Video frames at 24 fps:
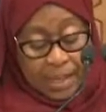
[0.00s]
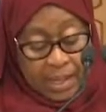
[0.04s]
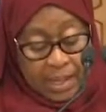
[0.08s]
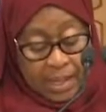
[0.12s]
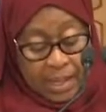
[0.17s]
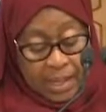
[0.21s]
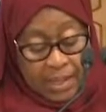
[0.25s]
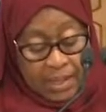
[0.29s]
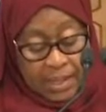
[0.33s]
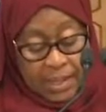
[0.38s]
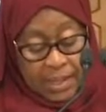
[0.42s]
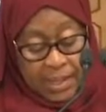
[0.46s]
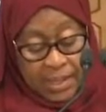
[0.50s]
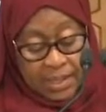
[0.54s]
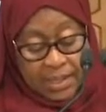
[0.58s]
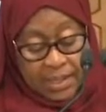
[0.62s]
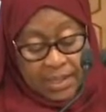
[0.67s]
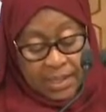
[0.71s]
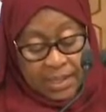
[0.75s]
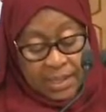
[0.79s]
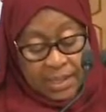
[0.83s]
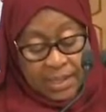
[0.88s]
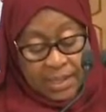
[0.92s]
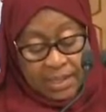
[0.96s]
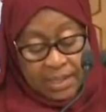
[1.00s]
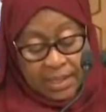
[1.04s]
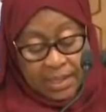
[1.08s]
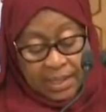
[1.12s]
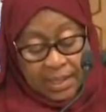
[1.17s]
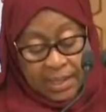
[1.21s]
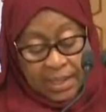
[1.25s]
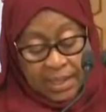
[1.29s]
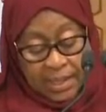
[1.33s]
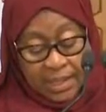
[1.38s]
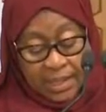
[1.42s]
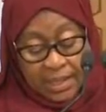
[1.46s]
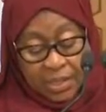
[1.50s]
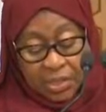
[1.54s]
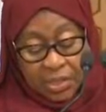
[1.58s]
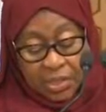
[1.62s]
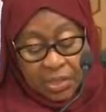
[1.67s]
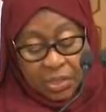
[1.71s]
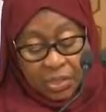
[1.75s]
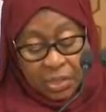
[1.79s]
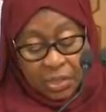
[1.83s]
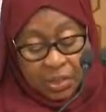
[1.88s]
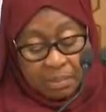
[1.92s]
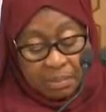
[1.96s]
Excellencies, ladies
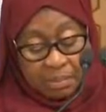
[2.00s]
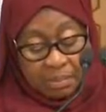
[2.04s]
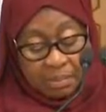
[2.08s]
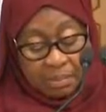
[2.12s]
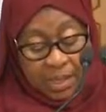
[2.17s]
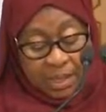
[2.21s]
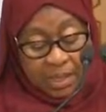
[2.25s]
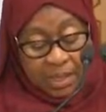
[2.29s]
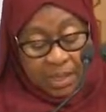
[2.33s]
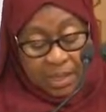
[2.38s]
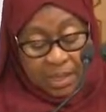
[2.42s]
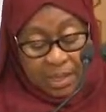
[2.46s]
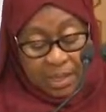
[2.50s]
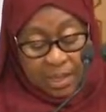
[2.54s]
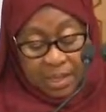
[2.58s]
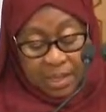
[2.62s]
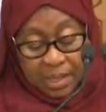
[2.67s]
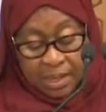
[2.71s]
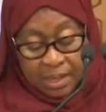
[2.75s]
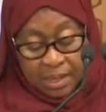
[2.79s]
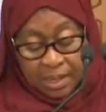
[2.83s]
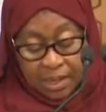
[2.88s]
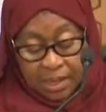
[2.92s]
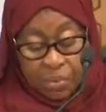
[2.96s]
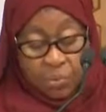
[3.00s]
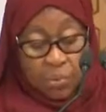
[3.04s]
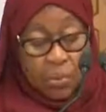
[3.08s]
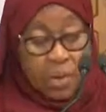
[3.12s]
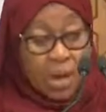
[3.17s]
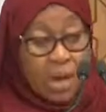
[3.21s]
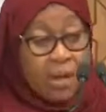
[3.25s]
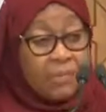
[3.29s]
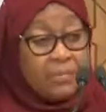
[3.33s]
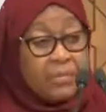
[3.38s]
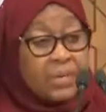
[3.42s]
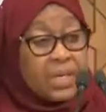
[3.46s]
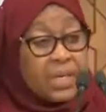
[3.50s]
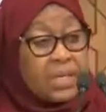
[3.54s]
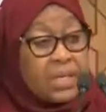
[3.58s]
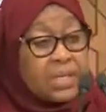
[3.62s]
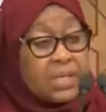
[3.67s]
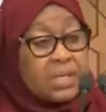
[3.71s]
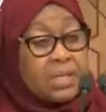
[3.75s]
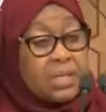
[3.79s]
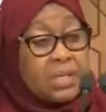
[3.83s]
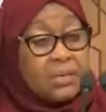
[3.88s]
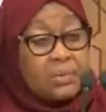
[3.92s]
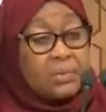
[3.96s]
and gentlemen, we have
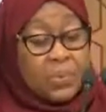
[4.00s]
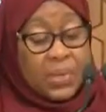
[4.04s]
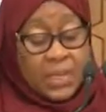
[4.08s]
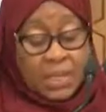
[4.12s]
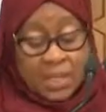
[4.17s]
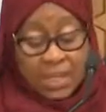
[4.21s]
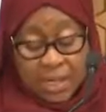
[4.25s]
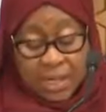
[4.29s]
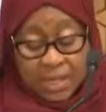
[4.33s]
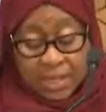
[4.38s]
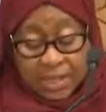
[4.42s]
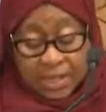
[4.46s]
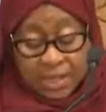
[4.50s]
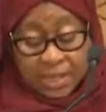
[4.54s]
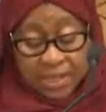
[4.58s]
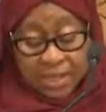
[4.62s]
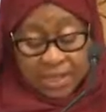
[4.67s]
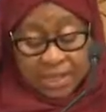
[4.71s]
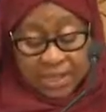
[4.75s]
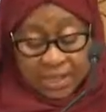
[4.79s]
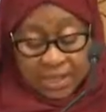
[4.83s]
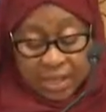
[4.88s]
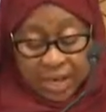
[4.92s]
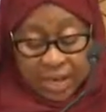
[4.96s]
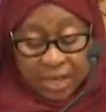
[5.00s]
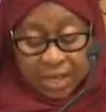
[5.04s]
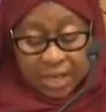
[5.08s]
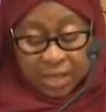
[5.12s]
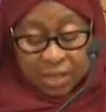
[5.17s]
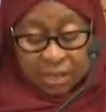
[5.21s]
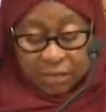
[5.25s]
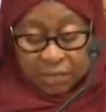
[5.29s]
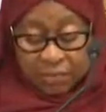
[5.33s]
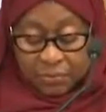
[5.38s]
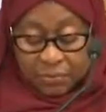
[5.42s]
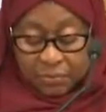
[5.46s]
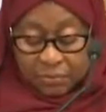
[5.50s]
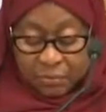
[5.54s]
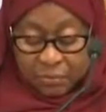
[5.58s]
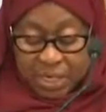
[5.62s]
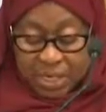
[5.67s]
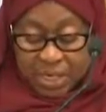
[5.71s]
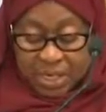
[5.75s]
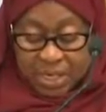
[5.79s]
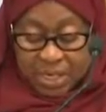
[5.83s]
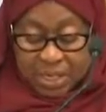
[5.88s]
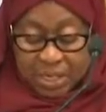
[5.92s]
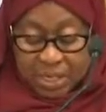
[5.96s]
witnessed the signing of
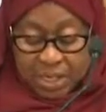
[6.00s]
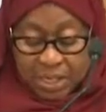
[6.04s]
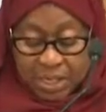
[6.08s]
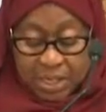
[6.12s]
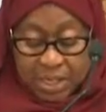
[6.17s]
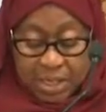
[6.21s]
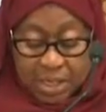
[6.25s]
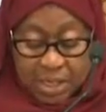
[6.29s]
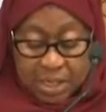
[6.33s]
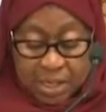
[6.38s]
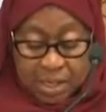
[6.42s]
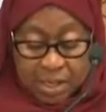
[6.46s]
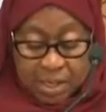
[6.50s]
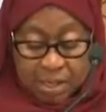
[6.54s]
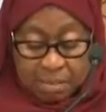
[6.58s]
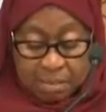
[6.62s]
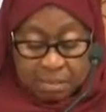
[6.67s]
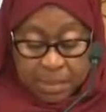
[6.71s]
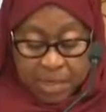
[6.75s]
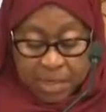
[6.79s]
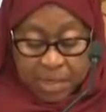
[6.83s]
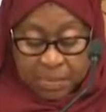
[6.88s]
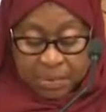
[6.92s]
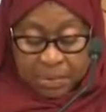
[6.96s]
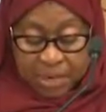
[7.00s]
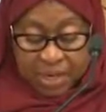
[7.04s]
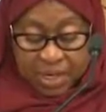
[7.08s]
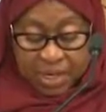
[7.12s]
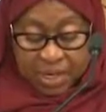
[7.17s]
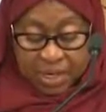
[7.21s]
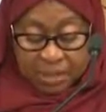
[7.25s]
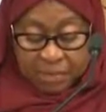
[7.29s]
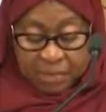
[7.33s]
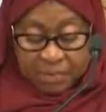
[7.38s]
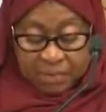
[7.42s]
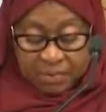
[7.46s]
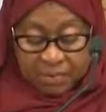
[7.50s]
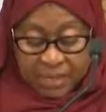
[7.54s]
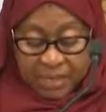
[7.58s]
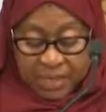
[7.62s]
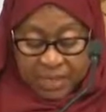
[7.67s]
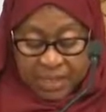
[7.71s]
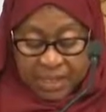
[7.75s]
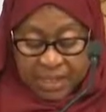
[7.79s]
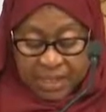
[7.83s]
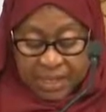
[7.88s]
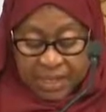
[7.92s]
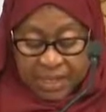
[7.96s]
three memorandum of
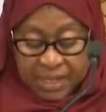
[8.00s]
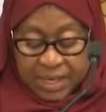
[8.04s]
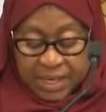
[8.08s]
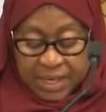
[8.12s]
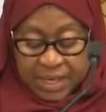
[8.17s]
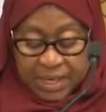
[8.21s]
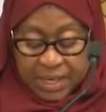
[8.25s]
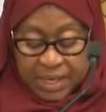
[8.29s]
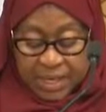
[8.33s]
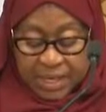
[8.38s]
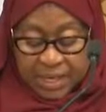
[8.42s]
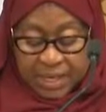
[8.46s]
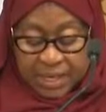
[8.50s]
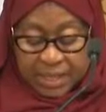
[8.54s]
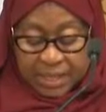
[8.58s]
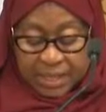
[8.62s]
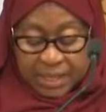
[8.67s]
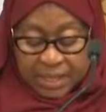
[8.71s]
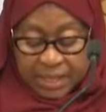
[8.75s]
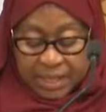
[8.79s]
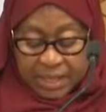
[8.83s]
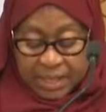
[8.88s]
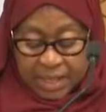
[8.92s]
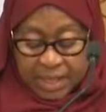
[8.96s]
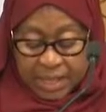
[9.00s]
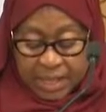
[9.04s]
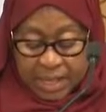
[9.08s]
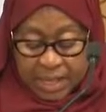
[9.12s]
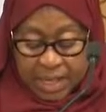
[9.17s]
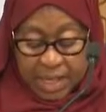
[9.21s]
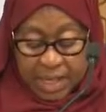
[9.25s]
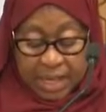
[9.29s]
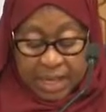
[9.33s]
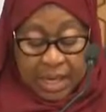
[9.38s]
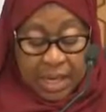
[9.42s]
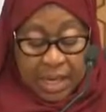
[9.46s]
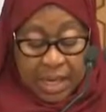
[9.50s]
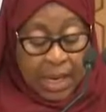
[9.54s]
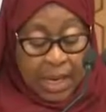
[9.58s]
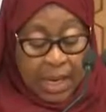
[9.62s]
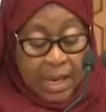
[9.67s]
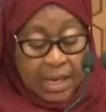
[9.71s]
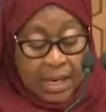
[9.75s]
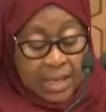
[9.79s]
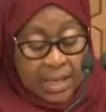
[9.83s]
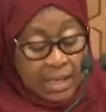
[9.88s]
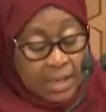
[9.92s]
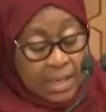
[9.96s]
understandings,
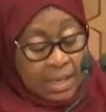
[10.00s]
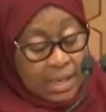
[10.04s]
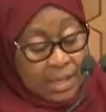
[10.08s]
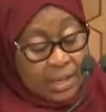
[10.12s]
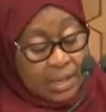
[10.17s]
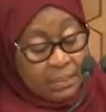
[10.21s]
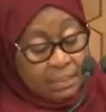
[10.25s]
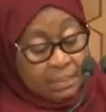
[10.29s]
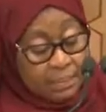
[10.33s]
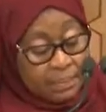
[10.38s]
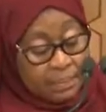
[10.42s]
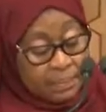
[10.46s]
and